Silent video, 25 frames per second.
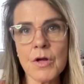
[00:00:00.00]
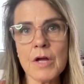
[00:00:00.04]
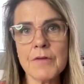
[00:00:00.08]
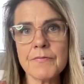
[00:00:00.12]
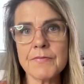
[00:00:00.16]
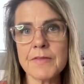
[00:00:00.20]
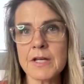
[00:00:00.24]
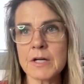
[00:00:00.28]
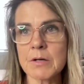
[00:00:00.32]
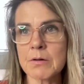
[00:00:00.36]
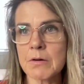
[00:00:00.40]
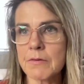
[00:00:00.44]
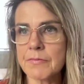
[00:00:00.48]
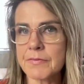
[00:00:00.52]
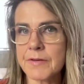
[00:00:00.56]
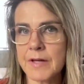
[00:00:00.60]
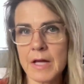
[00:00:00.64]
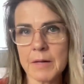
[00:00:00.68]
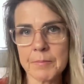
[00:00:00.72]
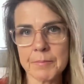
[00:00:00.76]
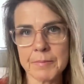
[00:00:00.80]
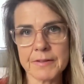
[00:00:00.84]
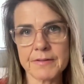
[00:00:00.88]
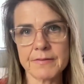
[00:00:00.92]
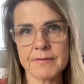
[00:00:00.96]
If they go off
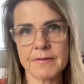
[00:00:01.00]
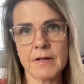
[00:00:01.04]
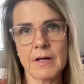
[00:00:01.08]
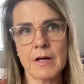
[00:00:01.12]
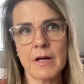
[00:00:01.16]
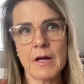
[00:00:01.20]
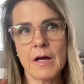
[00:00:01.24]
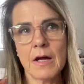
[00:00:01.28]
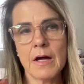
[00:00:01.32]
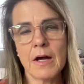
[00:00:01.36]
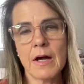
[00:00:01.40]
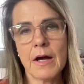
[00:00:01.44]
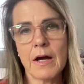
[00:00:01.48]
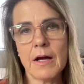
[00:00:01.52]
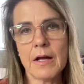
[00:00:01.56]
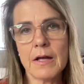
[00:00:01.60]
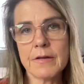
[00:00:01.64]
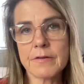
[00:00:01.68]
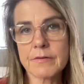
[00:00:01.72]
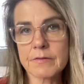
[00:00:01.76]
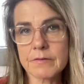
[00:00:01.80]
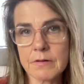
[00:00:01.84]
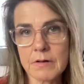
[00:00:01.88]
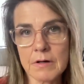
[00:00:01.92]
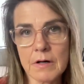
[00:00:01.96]
campus,
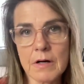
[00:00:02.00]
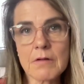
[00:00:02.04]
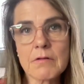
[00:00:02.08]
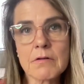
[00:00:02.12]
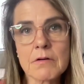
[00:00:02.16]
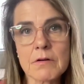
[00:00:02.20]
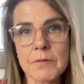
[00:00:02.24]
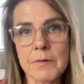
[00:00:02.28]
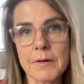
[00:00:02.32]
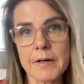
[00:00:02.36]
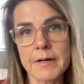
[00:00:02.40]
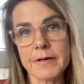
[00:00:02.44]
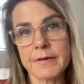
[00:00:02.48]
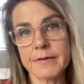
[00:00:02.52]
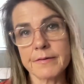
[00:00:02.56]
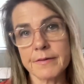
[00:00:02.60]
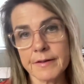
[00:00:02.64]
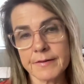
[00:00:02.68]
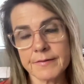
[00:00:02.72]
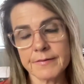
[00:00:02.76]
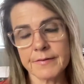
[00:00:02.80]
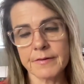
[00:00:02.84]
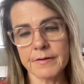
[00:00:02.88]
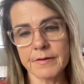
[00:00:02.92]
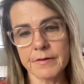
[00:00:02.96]
is a car required?
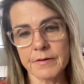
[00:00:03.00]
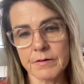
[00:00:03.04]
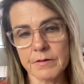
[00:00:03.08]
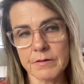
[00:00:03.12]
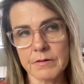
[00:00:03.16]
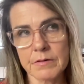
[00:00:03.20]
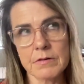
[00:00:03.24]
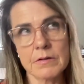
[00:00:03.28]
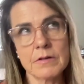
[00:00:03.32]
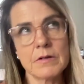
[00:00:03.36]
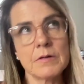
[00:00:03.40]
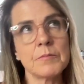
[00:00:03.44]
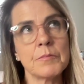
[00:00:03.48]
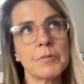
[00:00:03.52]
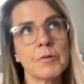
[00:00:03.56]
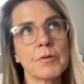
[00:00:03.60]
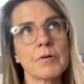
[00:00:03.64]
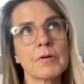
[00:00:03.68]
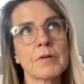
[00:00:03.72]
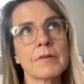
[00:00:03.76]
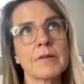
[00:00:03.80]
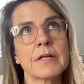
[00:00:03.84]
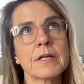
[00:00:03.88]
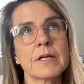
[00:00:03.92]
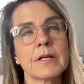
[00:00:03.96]
That's another
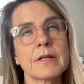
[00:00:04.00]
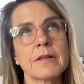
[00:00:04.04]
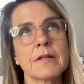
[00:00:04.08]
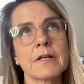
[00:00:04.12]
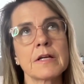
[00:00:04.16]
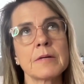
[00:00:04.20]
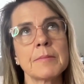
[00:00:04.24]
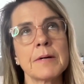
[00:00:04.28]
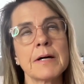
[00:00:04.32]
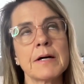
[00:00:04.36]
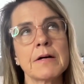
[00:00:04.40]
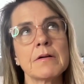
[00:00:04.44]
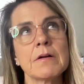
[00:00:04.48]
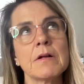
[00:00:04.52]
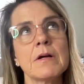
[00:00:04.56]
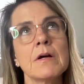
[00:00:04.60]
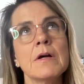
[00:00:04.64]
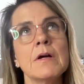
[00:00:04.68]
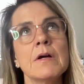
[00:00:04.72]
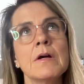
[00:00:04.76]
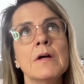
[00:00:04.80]
important thing to think about.